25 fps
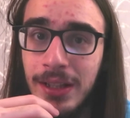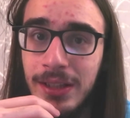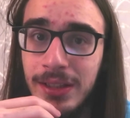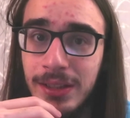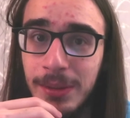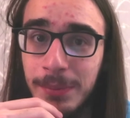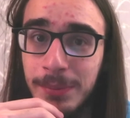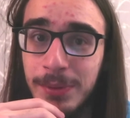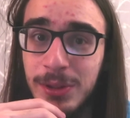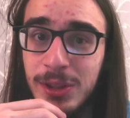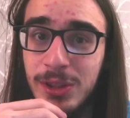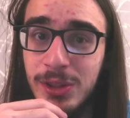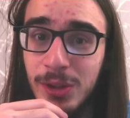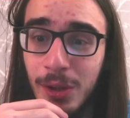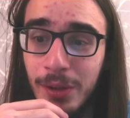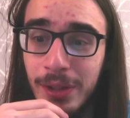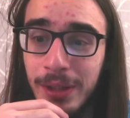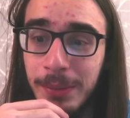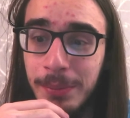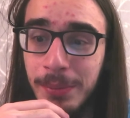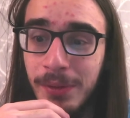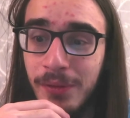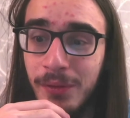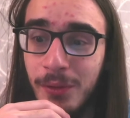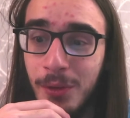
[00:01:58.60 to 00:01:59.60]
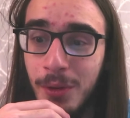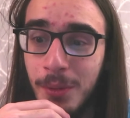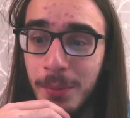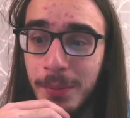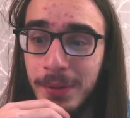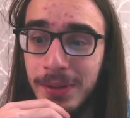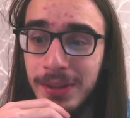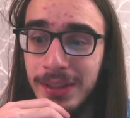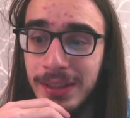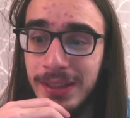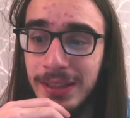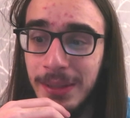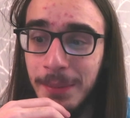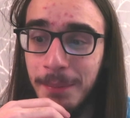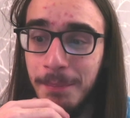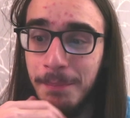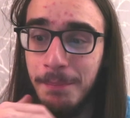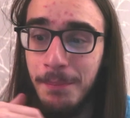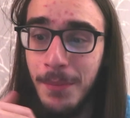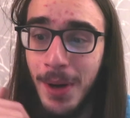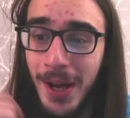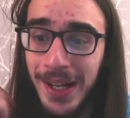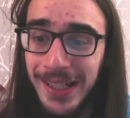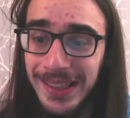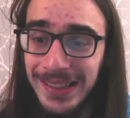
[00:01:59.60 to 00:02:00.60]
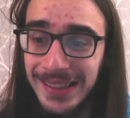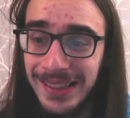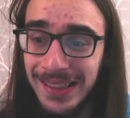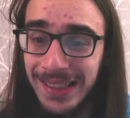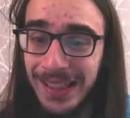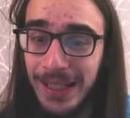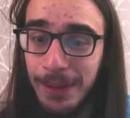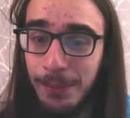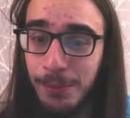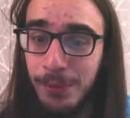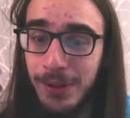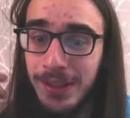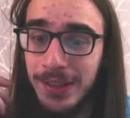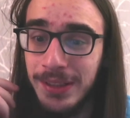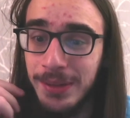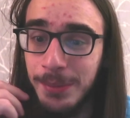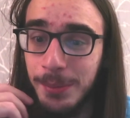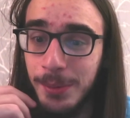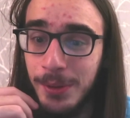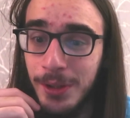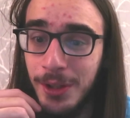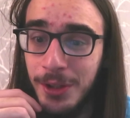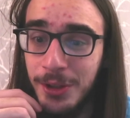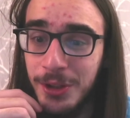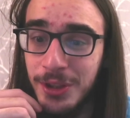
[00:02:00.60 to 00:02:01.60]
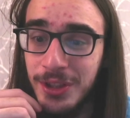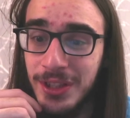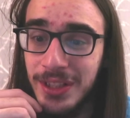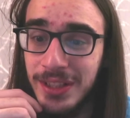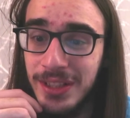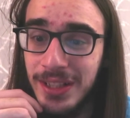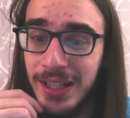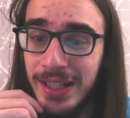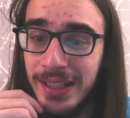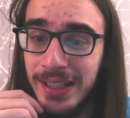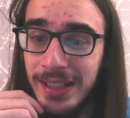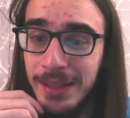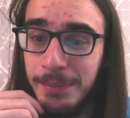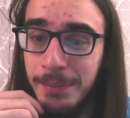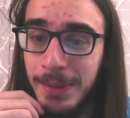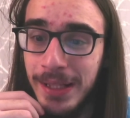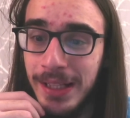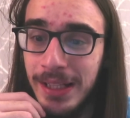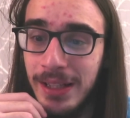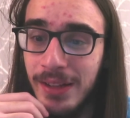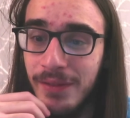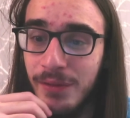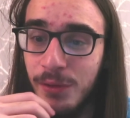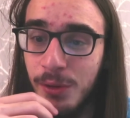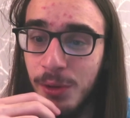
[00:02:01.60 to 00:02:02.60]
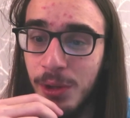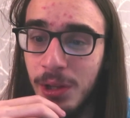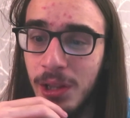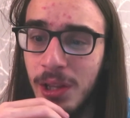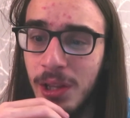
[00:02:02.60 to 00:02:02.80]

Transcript: some solid performances and mightily impressive production design can make up for a